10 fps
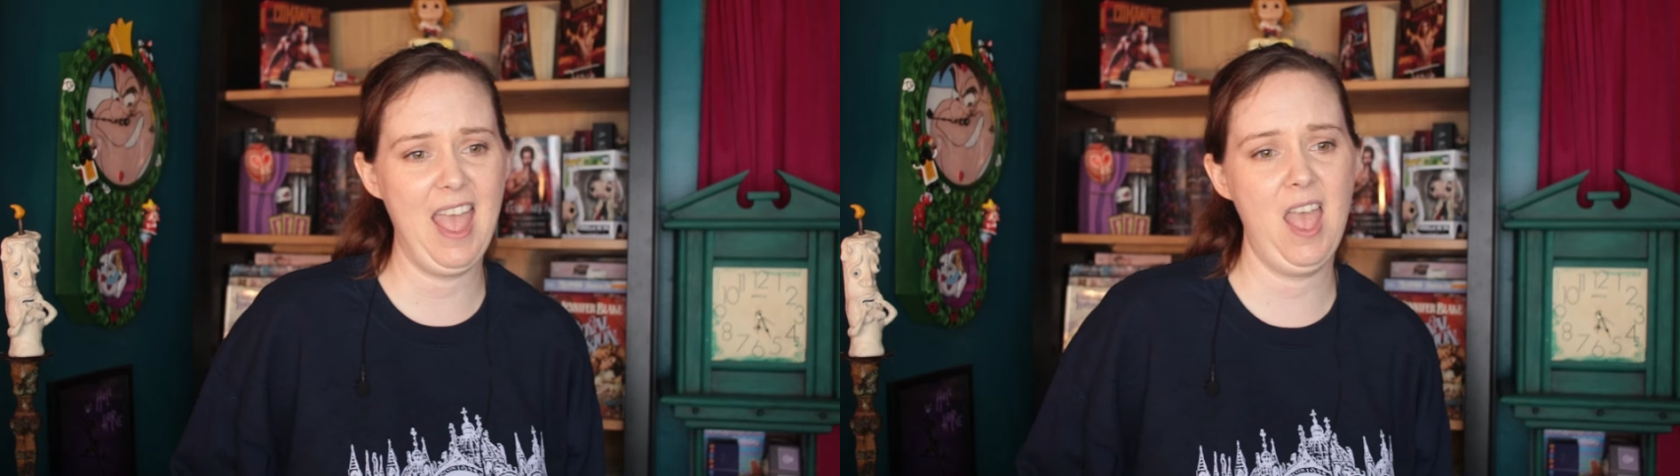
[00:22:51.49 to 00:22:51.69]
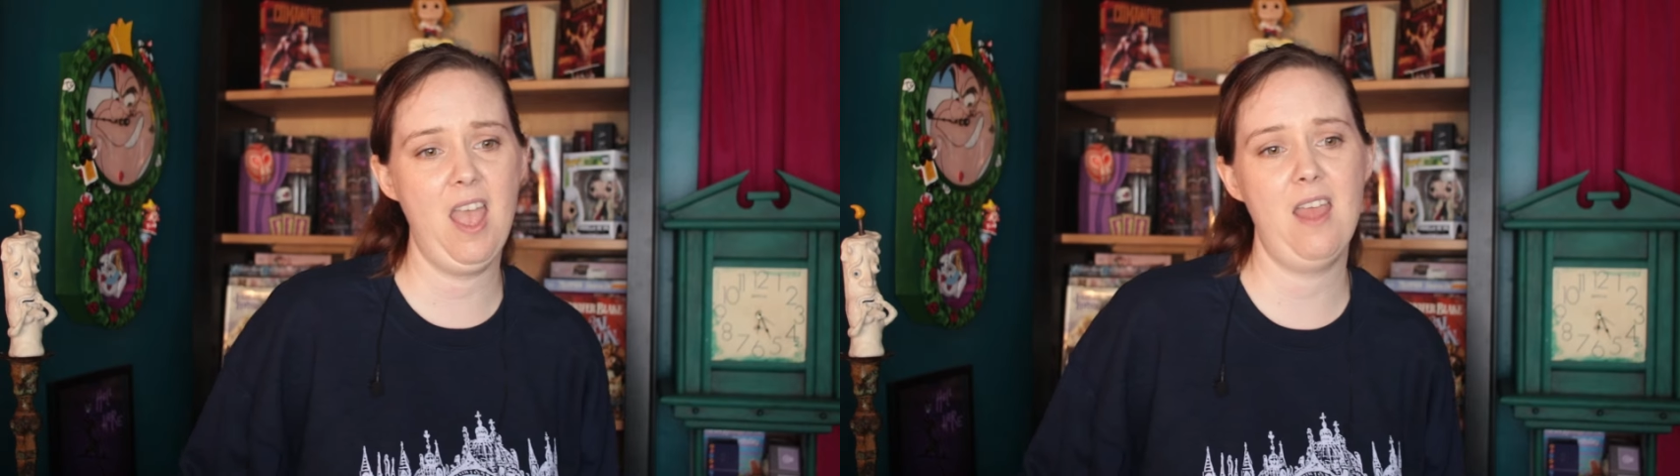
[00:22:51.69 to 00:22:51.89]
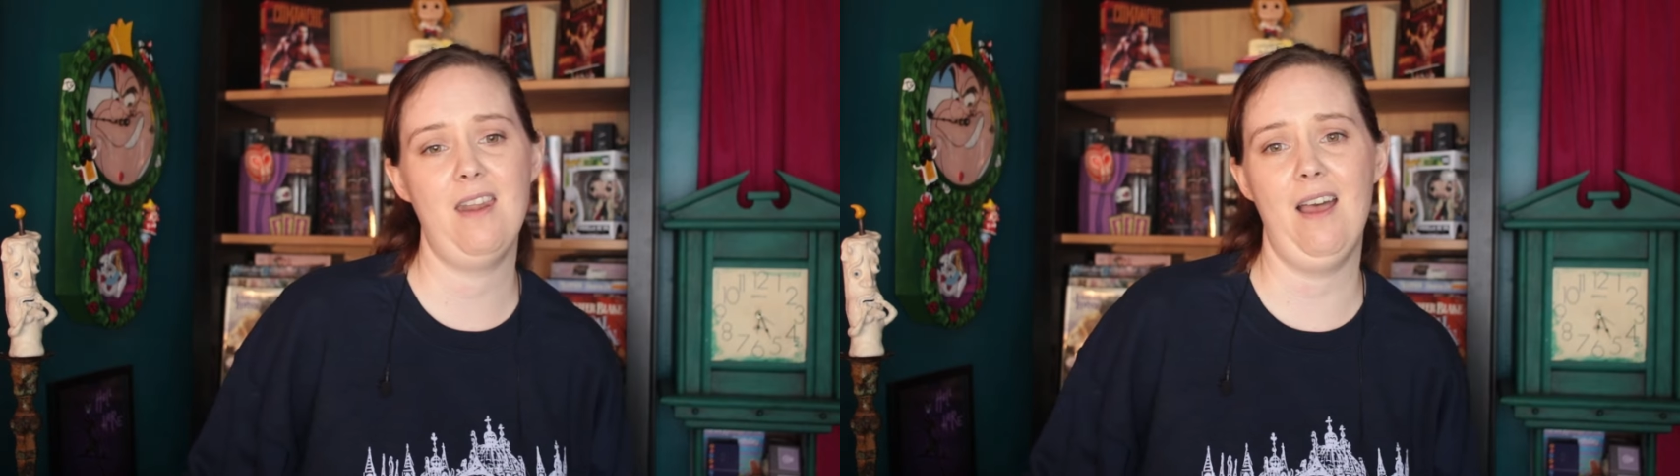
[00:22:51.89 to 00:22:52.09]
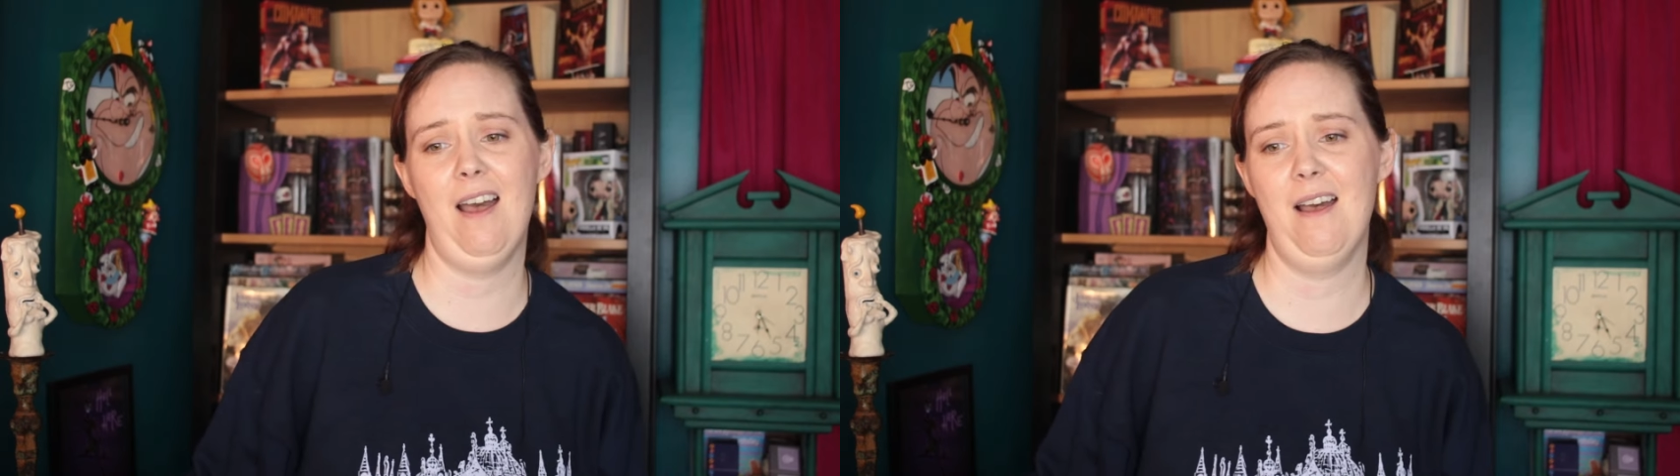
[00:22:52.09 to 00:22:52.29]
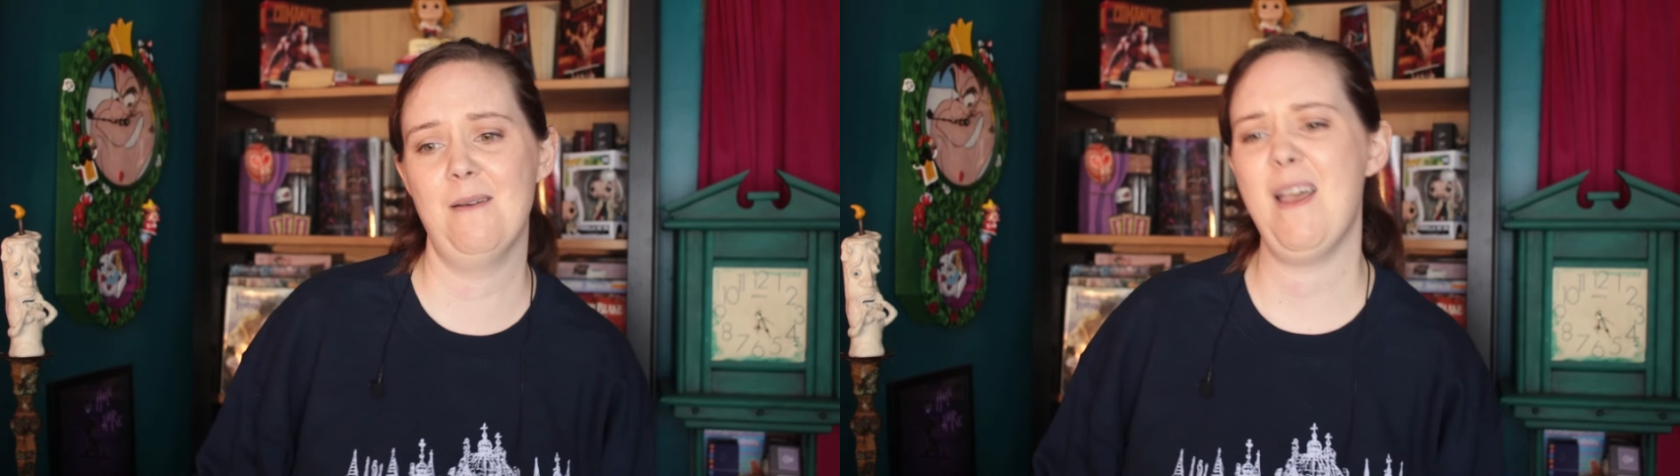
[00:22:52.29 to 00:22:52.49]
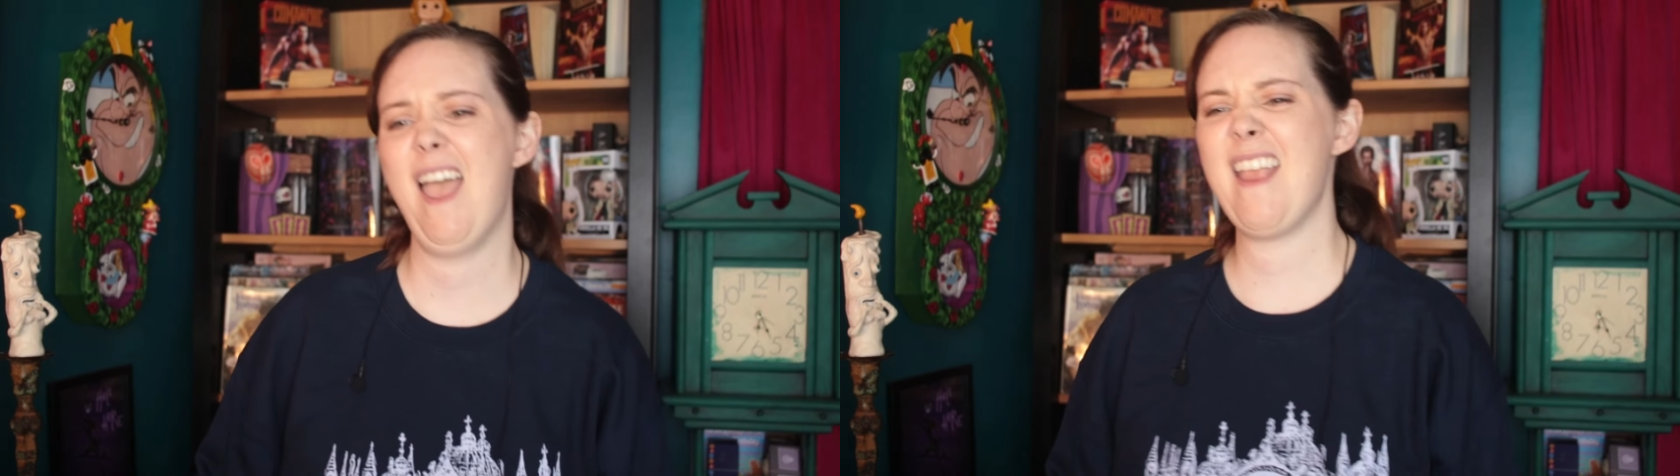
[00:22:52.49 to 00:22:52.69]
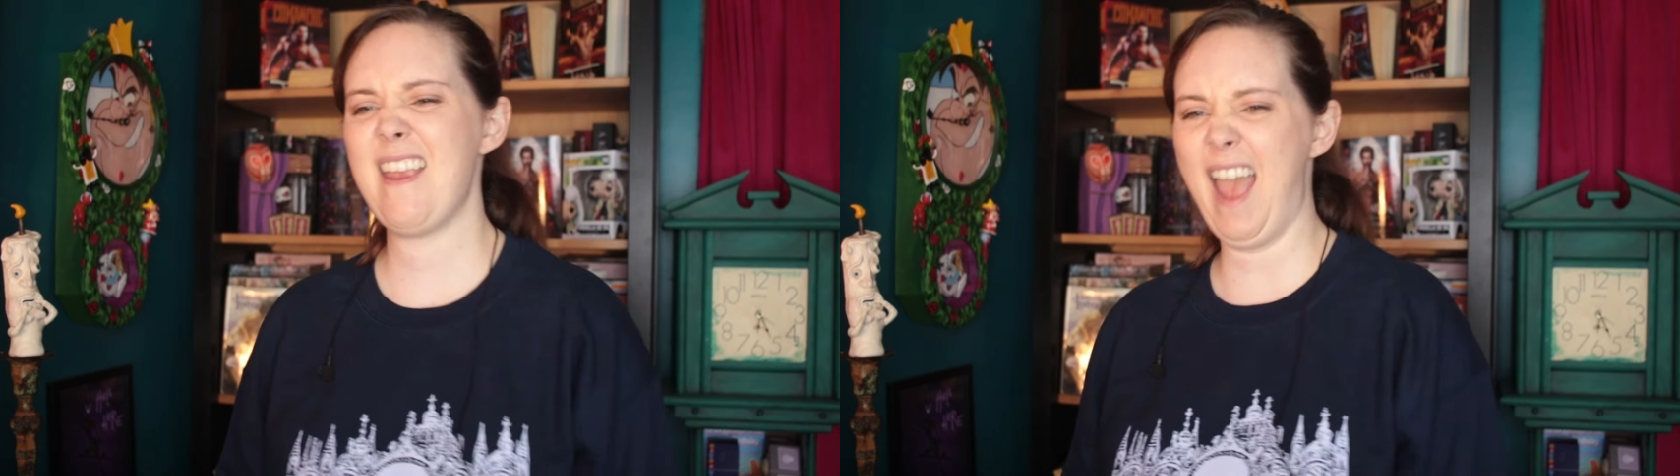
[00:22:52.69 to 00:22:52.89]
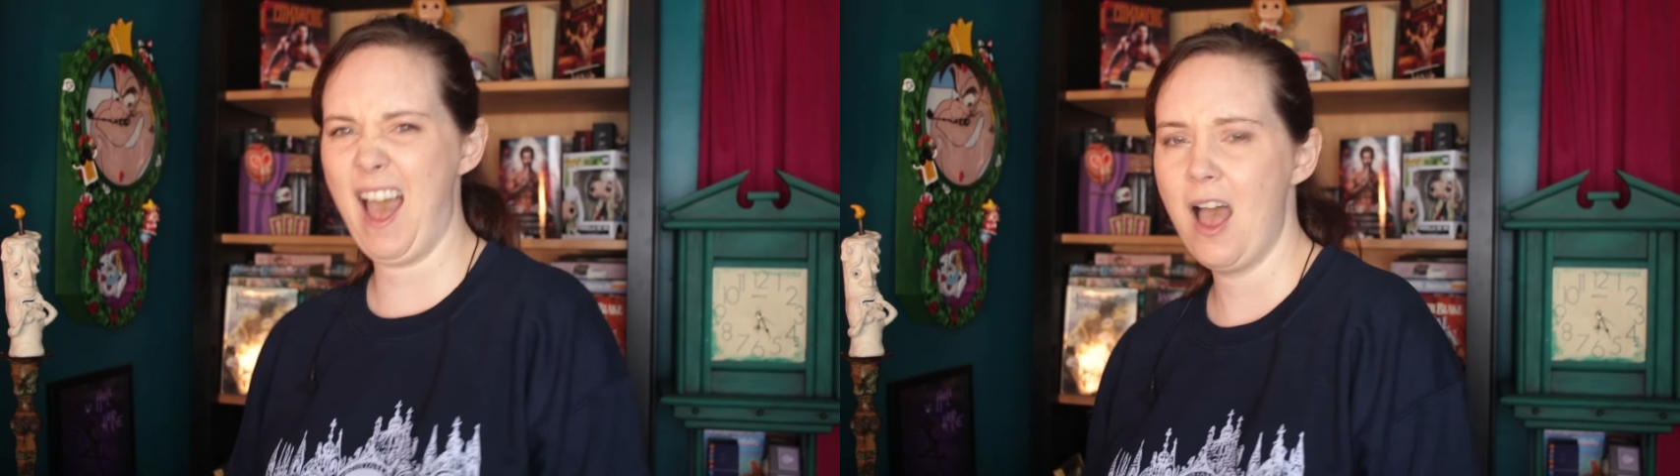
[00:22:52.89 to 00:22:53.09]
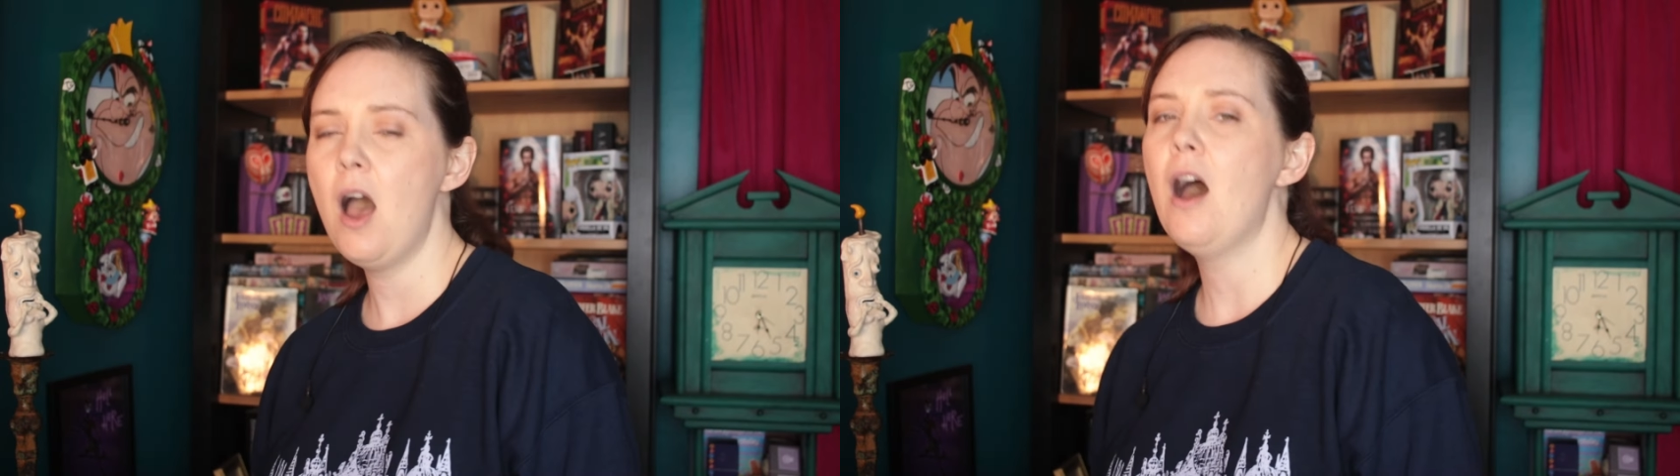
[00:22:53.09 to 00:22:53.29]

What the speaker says: and yeah.